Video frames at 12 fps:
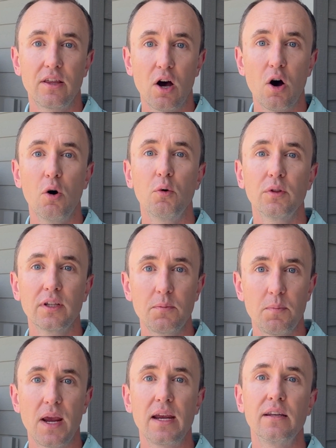the only
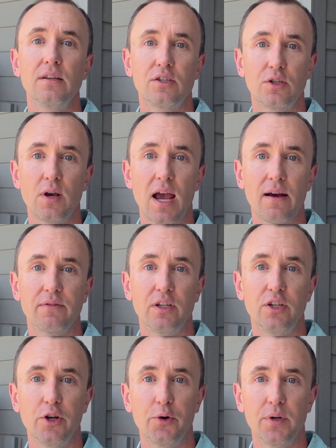maintenance you have to
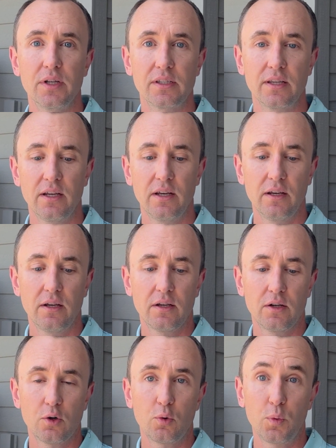do is
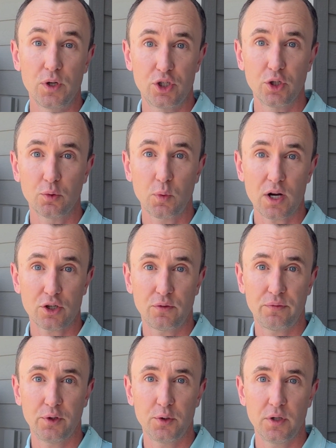windshield
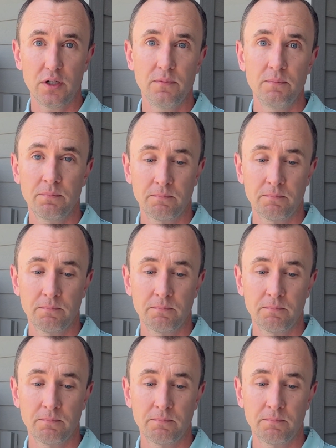washer fluid,